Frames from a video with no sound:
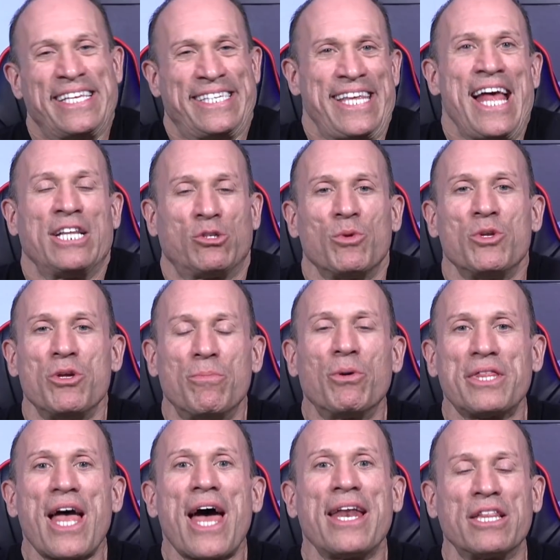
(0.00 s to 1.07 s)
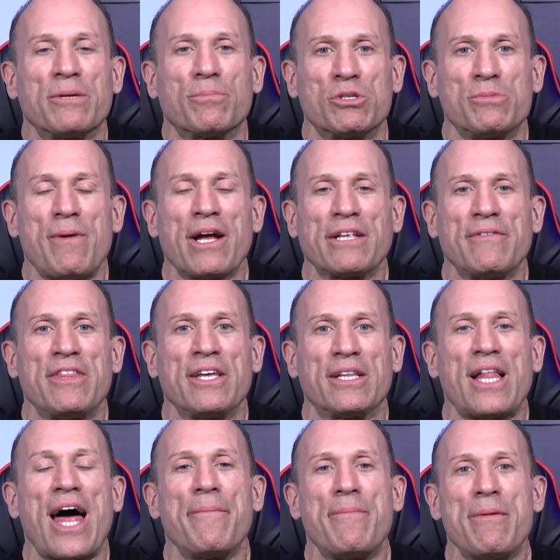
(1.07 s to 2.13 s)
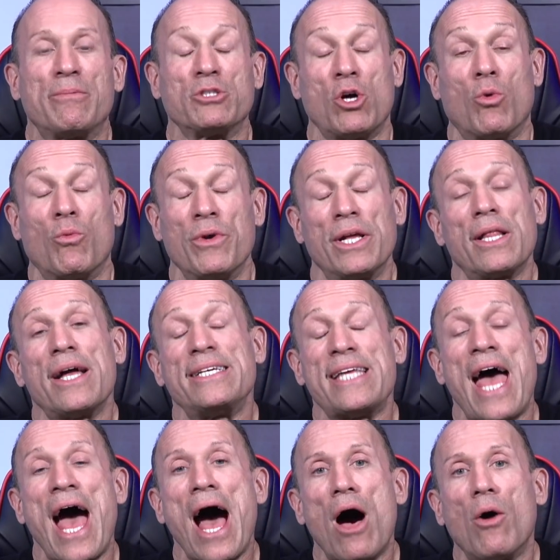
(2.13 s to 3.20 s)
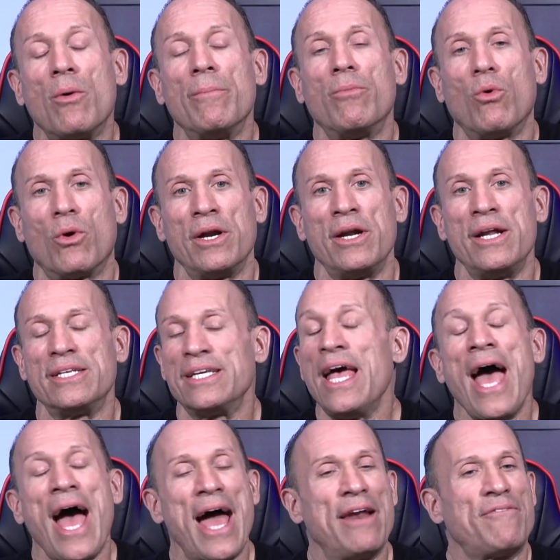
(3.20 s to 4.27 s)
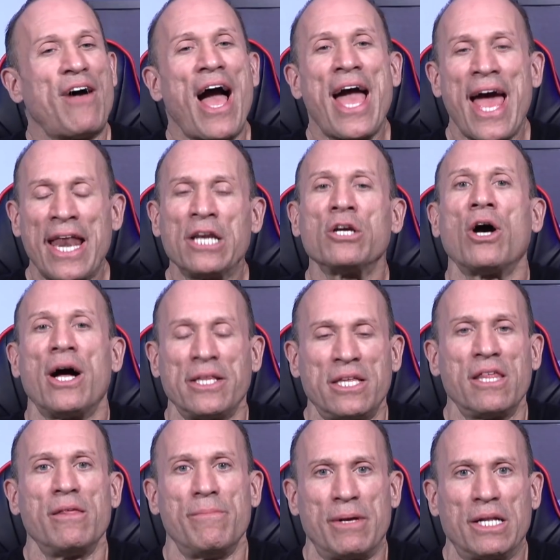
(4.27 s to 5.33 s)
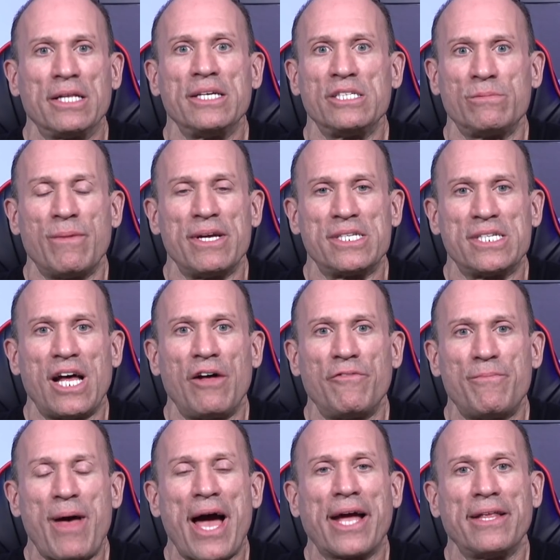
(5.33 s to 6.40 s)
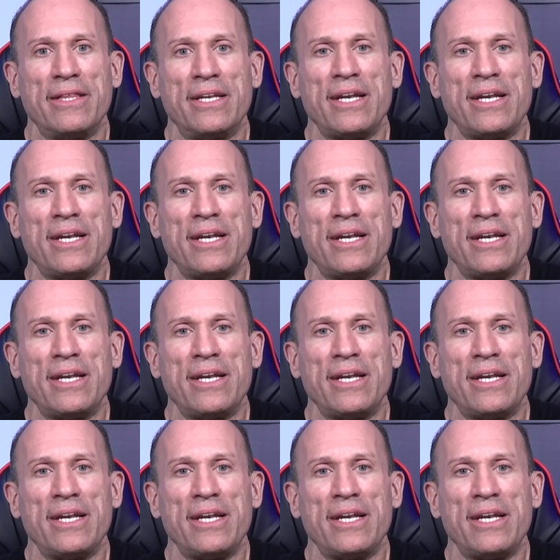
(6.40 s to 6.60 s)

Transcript: sense when you put that into perspective. I think a lot of people don't realize how important it is. And if I hadn't gone to the Middle East myself back in the